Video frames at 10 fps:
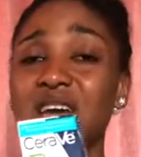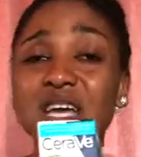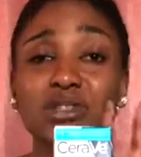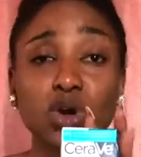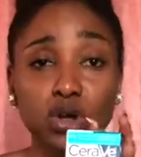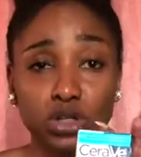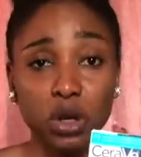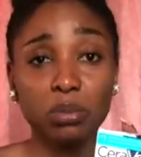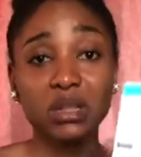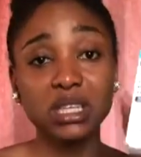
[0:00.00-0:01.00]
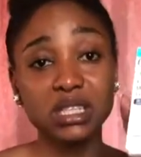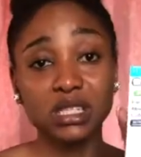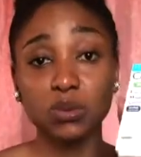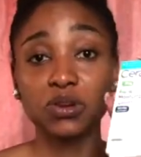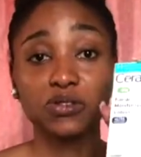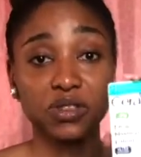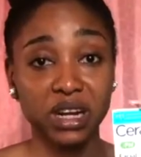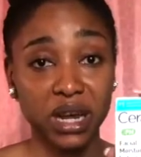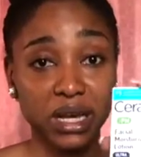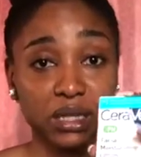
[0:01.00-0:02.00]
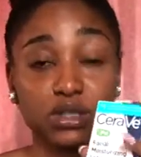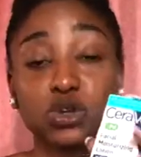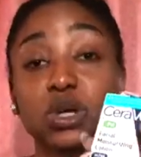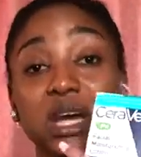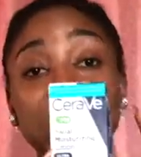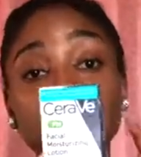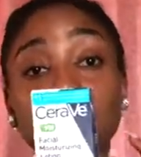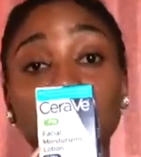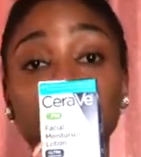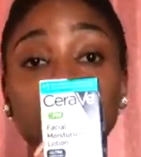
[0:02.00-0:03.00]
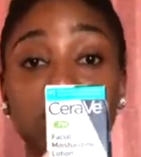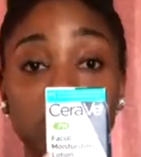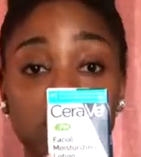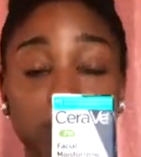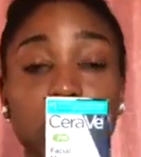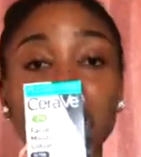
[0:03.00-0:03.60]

It's awesome, but this is the one for the night, so you can get the one for the day